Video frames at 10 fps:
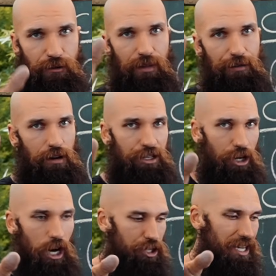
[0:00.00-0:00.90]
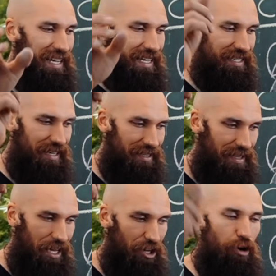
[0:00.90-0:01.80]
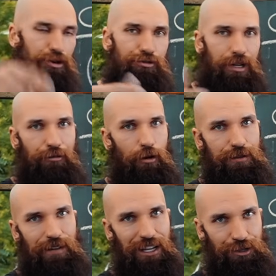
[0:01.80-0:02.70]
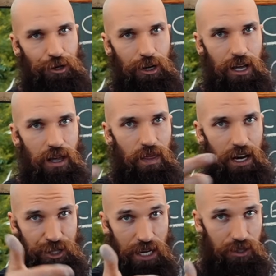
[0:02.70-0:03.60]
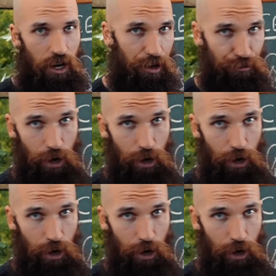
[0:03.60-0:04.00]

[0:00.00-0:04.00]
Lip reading: from my friend Josh. He says that no tree grows faster than a chainsaw can